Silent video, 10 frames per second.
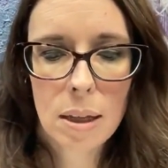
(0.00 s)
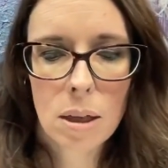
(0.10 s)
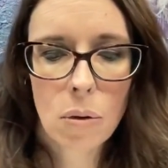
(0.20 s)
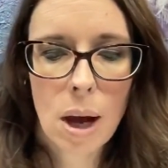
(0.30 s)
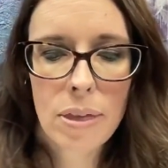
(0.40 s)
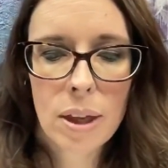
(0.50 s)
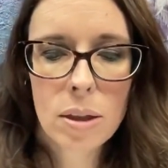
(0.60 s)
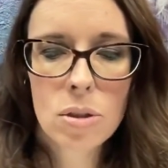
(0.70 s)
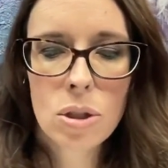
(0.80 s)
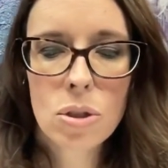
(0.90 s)
I
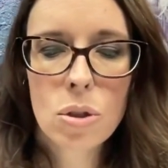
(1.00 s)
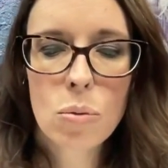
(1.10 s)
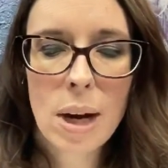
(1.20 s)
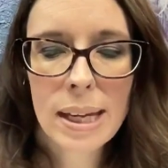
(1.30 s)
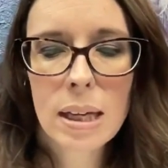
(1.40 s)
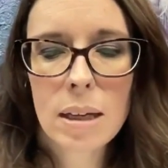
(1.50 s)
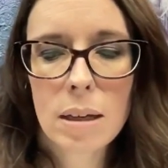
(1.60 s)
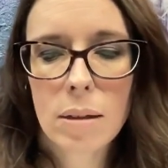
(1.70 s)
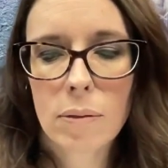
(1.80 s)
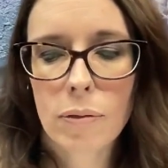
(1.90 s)
think you should do Reiki